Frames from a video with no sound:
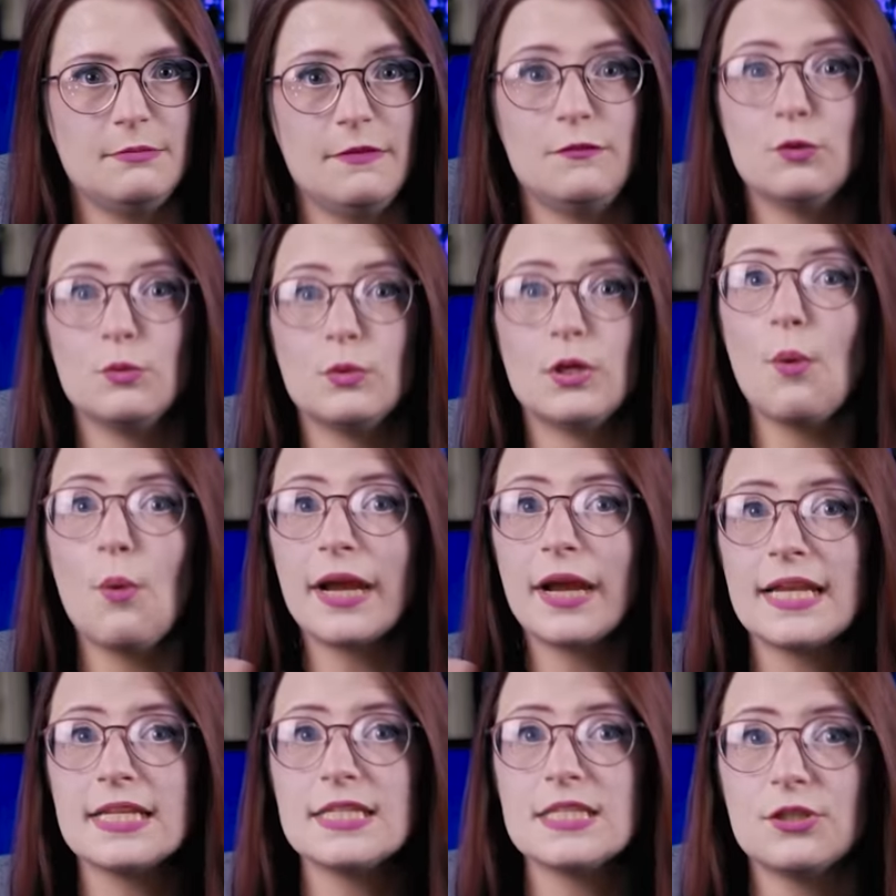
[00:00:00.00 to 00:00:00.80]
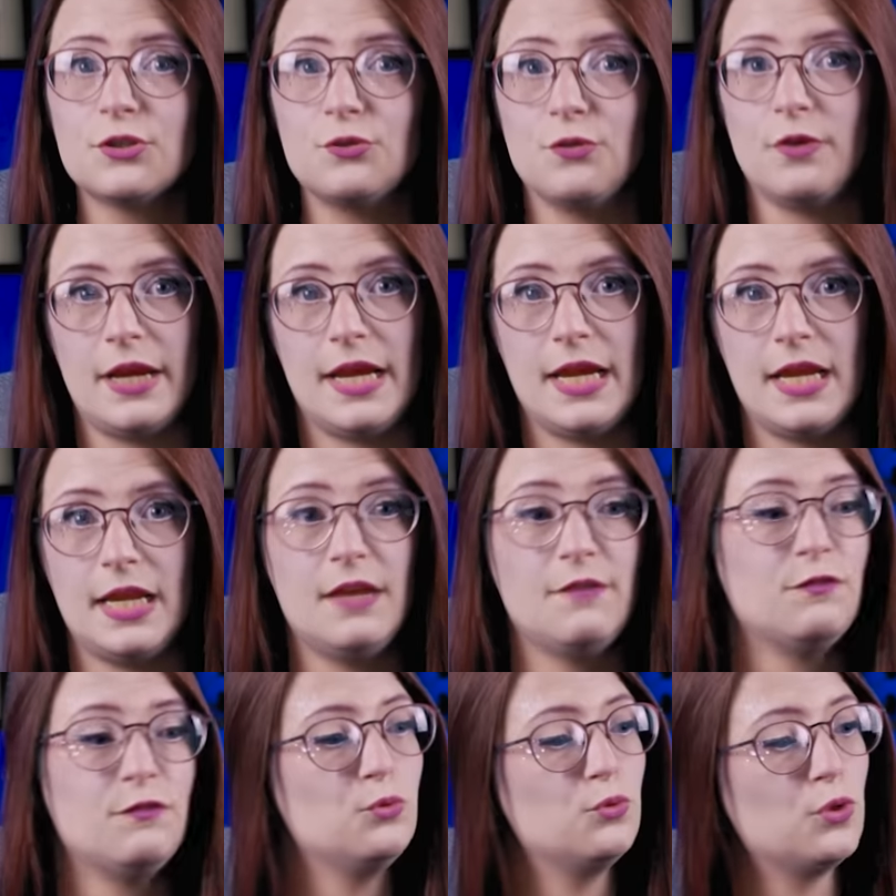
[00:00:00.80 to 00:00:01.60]
If you go against the grain,
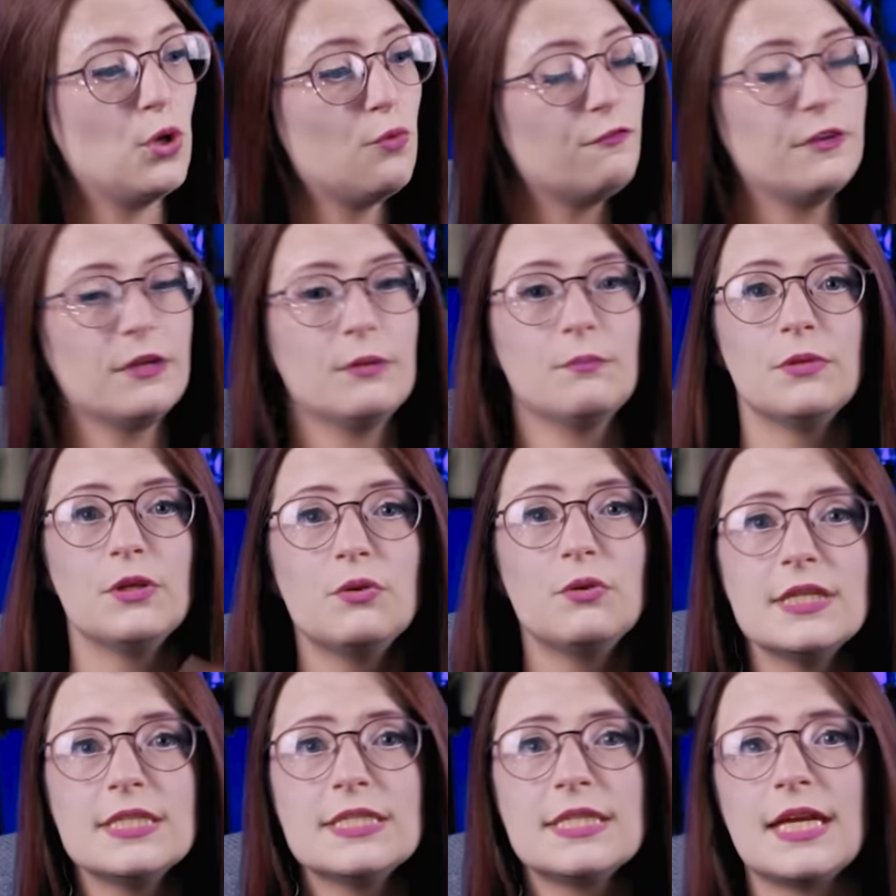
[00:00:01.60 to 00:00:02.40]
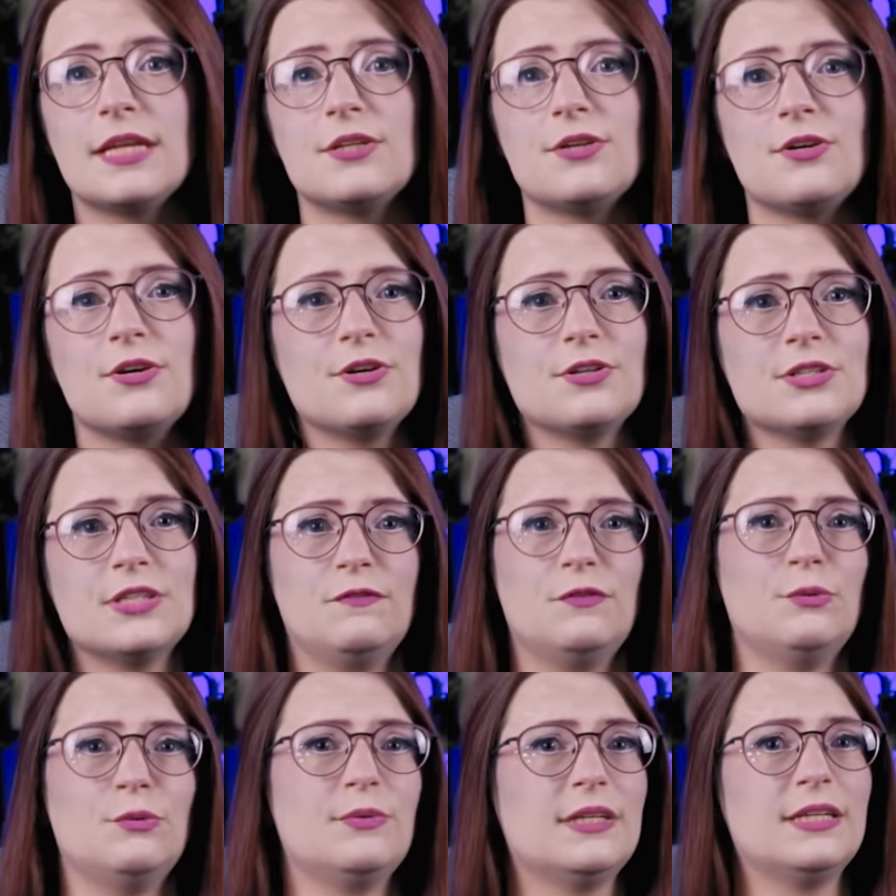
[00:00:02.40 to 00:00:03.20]
if you don't fit beauty standards,
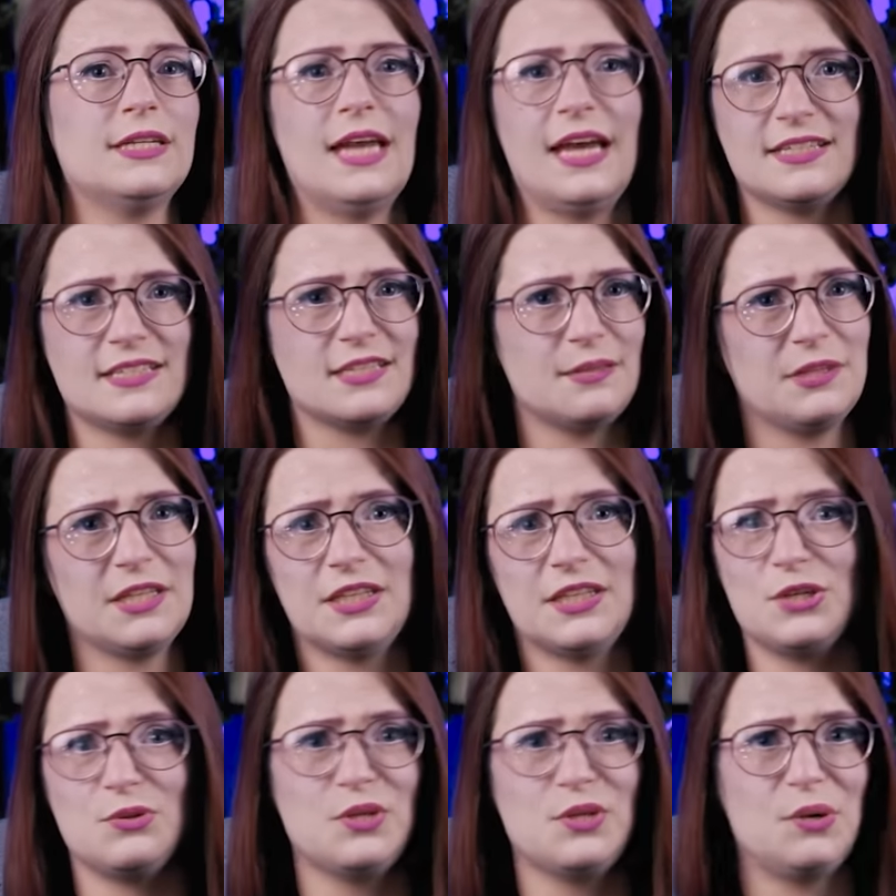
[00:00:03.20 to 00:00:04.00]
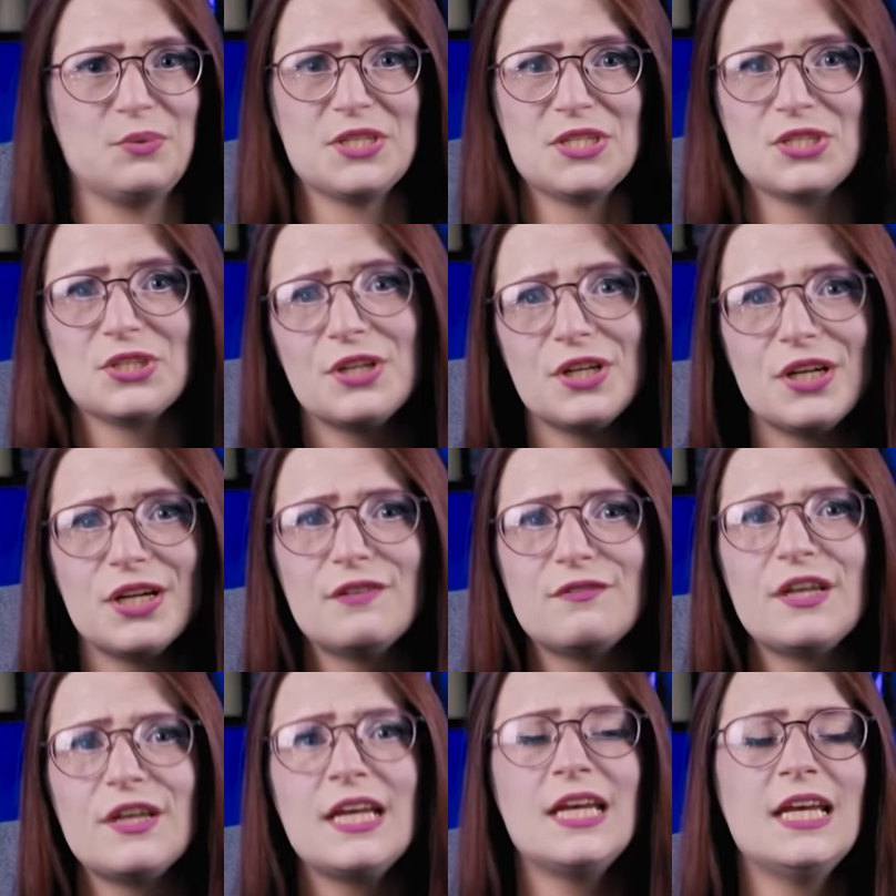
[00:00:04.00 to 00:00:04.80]
if you get something that you don't deserve,